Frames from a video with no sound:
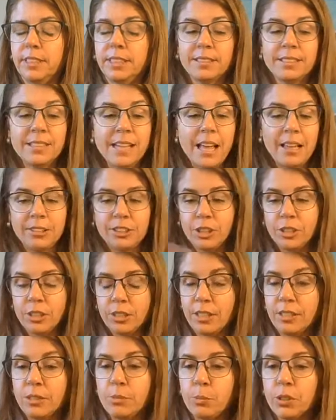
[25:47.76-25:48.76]
It's not
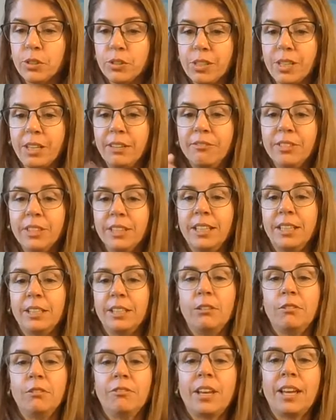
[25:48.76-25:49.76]
just this person. I feel
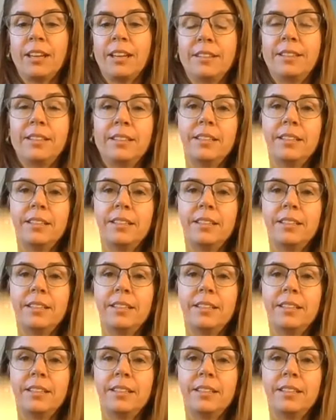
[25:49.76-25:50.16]
like you've got